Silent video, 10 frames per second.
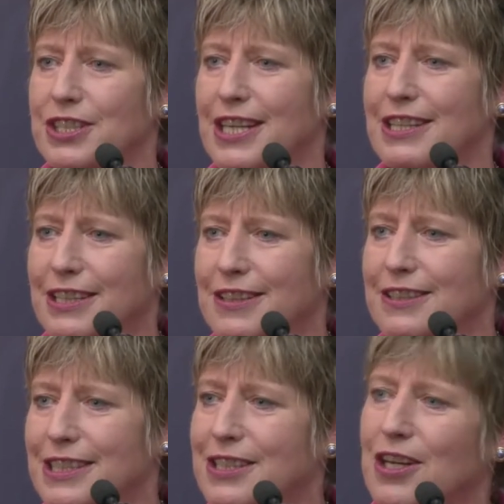They think that
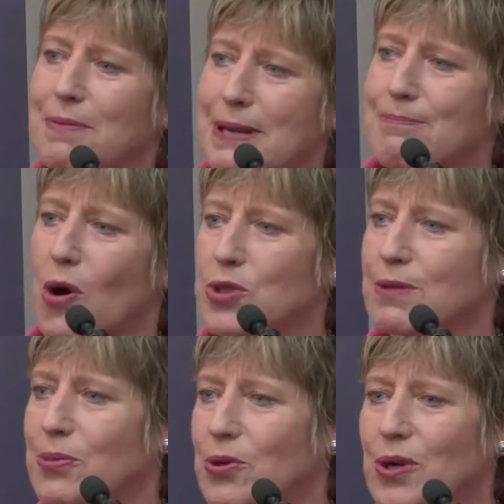there's going to be
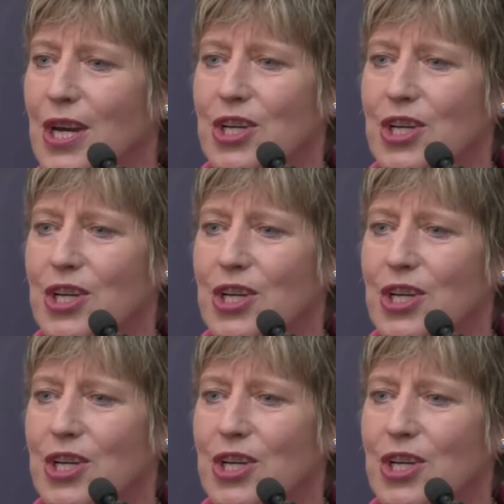multiple